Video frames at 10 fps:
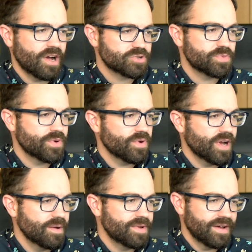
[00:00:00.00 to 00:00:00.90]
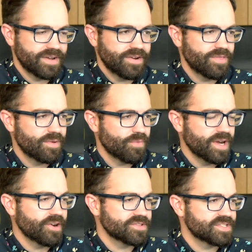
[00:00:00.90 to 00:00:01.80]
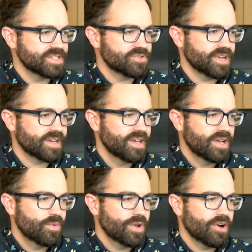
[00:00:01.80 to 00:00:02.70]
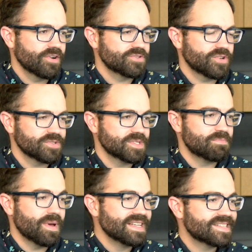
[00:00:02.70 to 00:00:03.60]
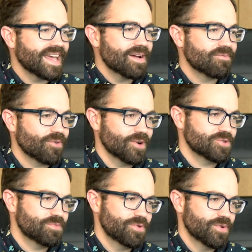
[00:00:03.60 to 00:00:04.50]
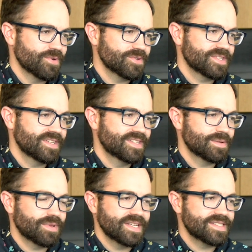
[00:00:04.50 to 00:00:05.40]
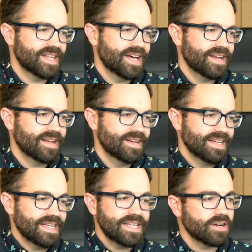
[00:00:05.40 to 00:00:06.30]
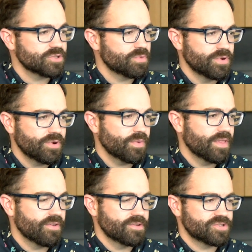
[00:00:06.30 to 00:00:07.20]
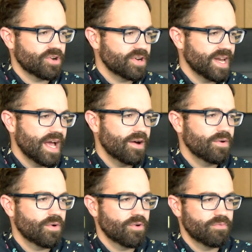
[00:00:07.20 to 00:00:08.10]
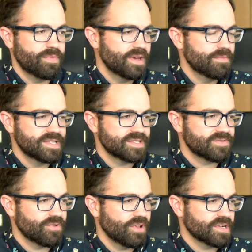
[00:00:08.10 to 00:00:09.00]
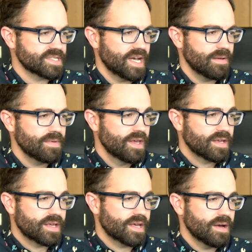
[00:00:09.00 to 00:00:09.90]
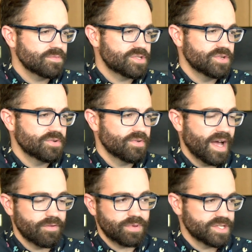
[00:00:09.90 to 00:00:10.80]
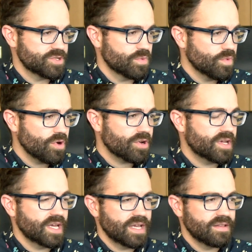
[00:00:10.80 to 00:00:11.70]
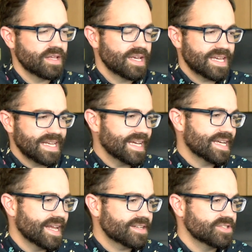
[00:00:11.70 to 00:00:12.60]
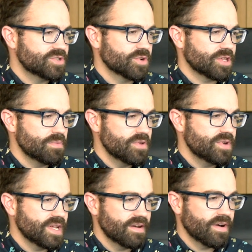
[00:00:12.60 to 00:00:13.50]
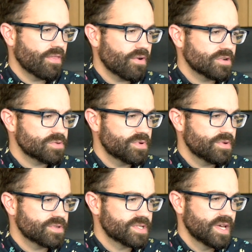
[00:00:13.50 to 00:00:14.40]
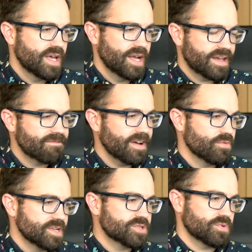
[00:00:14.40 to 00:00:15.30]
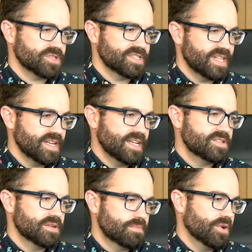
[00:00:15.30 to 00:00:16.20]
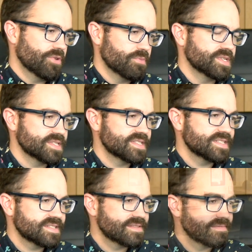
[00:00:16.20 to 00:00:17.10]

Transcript: entrepreneur hub down here in the Brady Arts District. We are Tulsa's base camp for entrepreneurs. It's a place that any entrepreneur, whether they're starting out or have been in business for a long time, can come to have a place to work, can get connected to a community of other entrepreneurs, and can find resources they need to build their businesses.